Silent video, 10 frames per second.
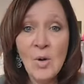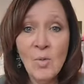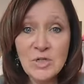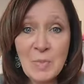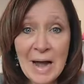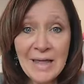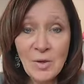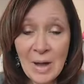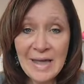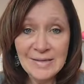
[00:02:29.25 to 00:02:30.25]
which by the
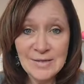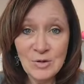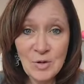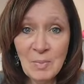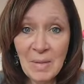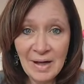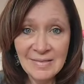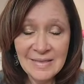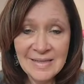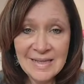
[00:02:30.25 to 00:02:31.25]
way, it's a new
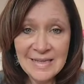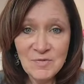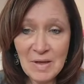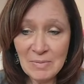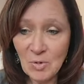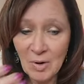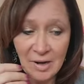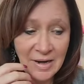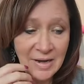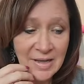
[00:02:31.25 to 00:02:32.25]
month. It's
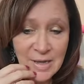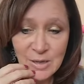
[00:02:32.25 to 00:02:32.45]
February.